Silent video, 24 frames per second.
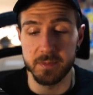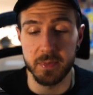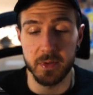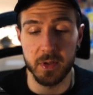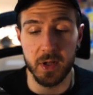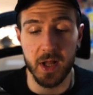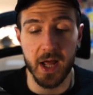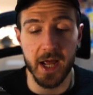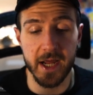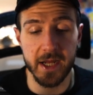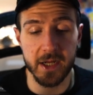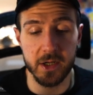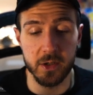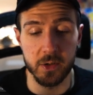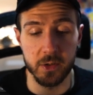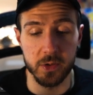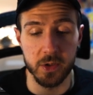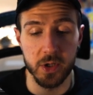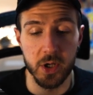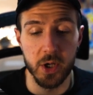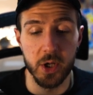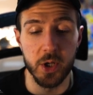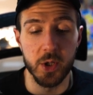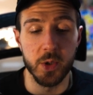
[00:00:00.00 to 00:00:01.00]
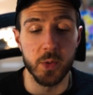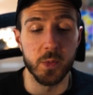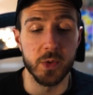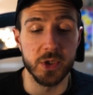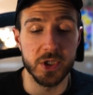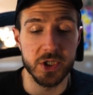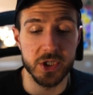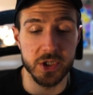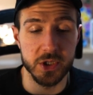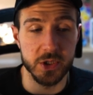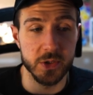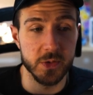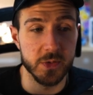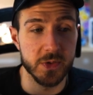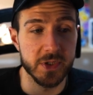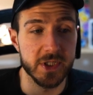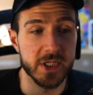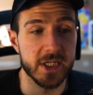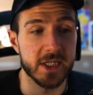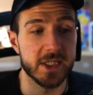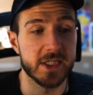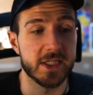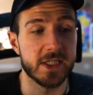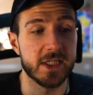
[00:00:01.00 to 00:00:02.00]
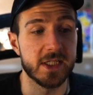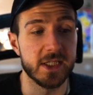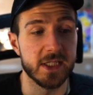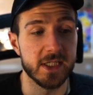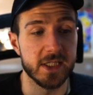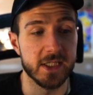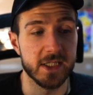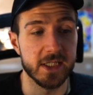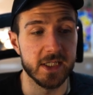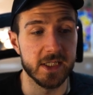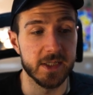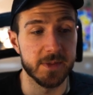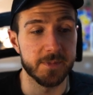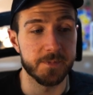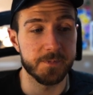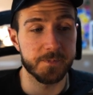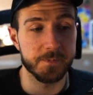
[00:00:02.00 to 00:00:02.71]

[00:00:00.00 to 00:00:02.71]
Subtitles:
icon which uses the